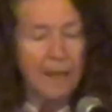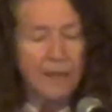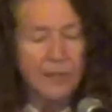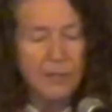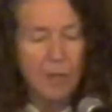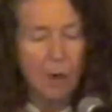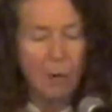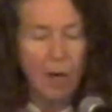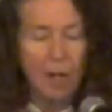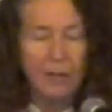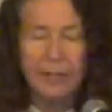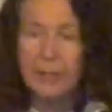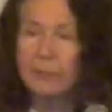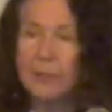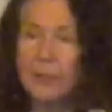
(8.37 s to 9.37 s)
So I'll
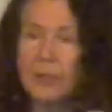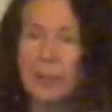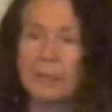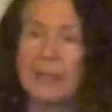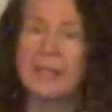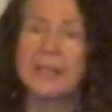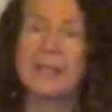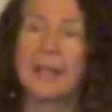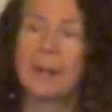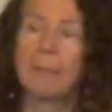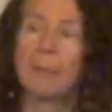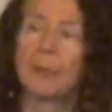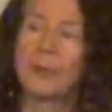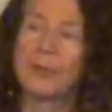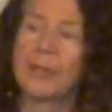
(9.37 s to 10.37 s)
give you some
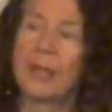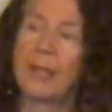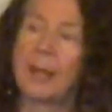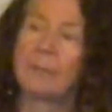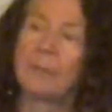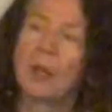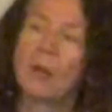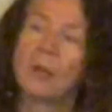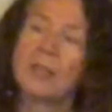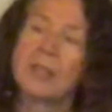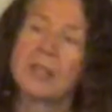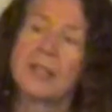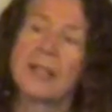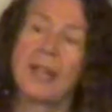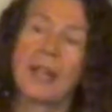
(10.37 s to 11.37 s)
examples, and I'm going
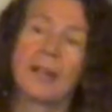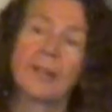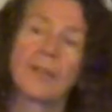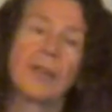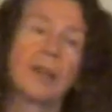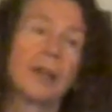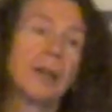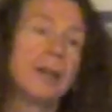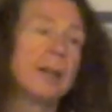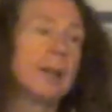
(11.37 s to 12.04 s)
to take the